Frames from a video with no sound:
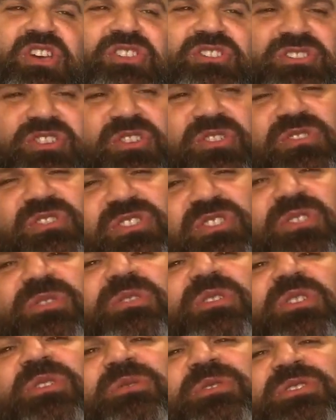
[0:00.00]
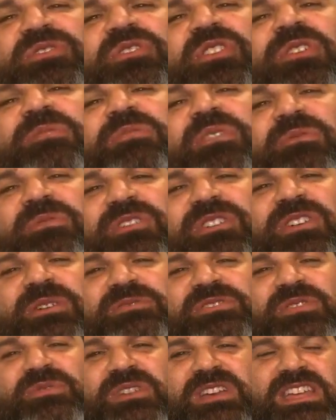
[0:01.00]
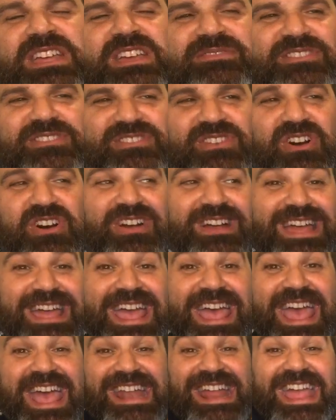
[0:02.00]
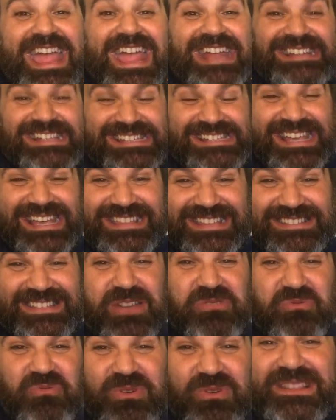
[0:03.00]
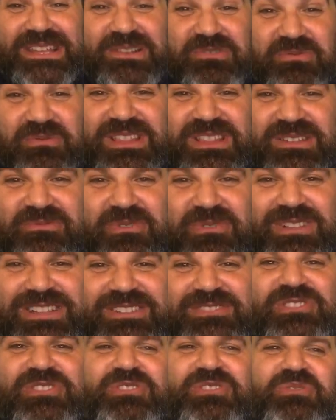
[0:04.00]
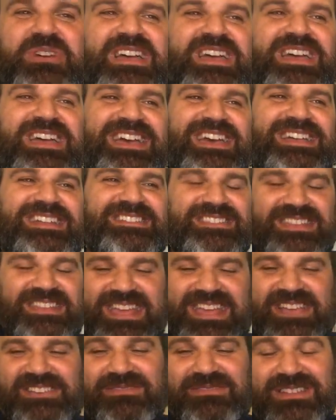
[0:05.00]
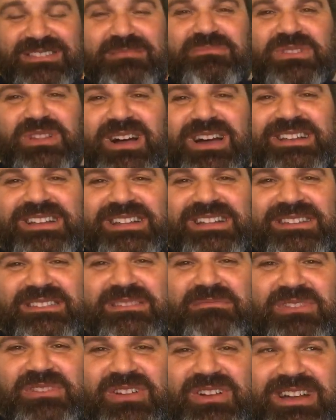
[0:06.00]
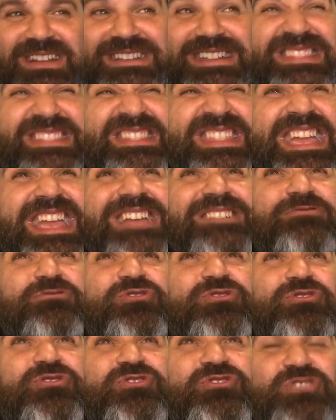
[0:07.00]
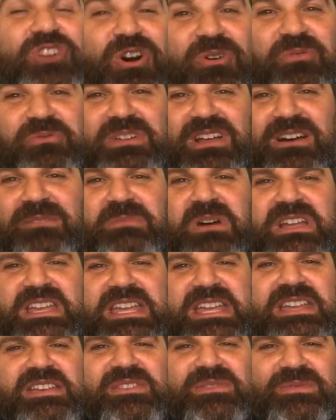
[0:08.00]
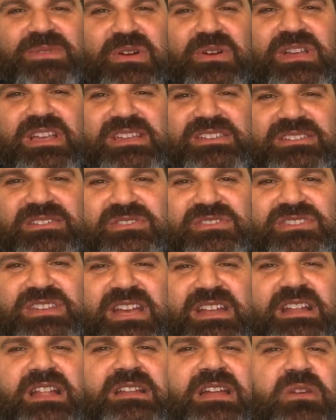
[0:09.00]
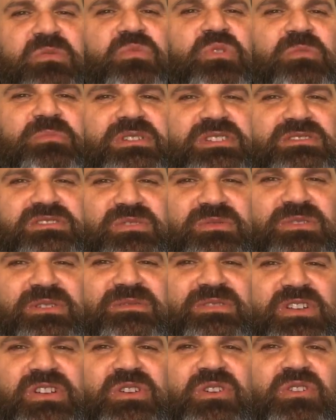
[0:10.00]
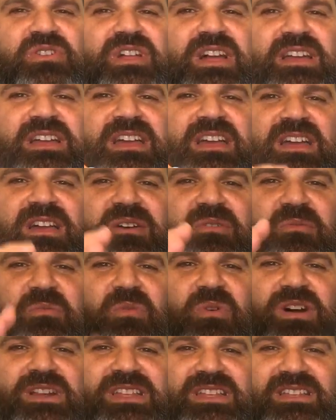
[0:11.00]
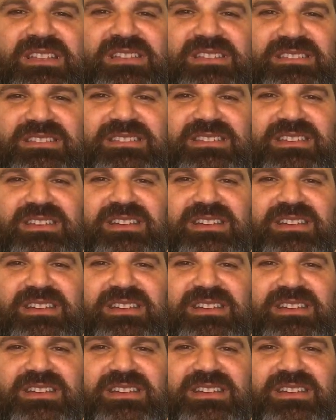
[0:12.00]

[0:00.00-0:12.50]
dude, you don't know what you're talking about when it comes to a key of a song. And I hate to say this, I really, really, really do. And it's the case of like the blind leading the blind, and they don't. Um, a key is very easy to understand, and I will be doing a video on like, what is